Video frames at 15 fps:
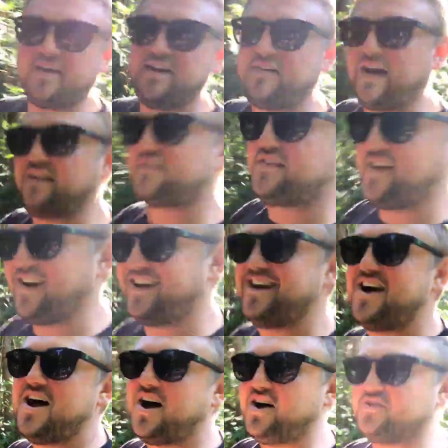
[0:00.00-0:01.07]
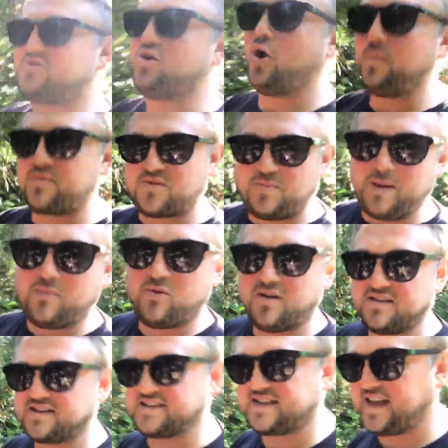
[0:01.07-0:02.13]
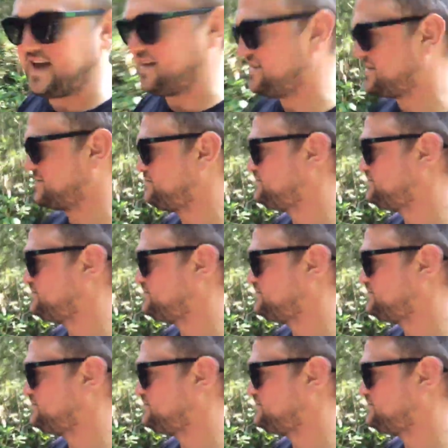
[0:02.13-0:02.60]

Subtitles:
of have to adopt so people understand.